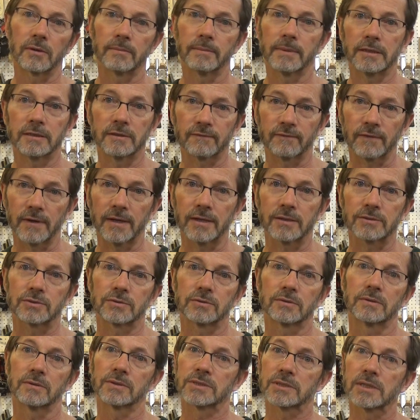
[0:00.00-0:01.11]
a
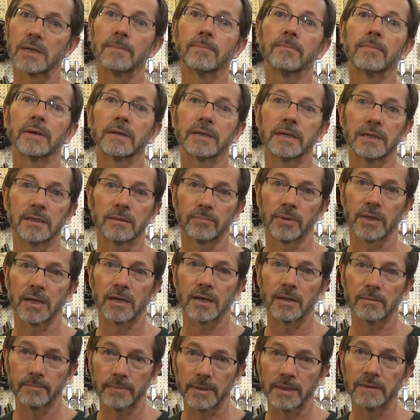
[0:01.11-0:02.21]
manufacturer or somebody to pick
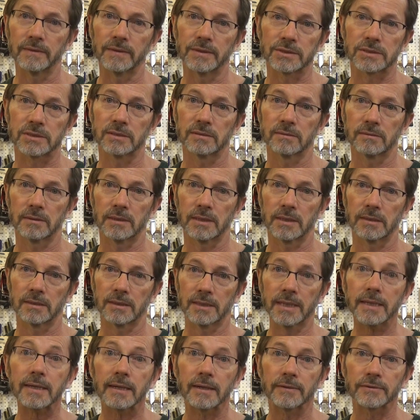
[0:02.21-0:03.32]
up on this and
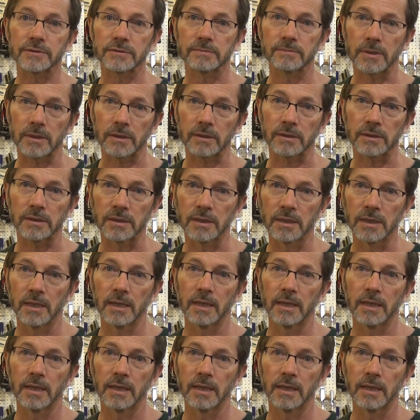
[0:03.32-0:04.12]
get it out to market.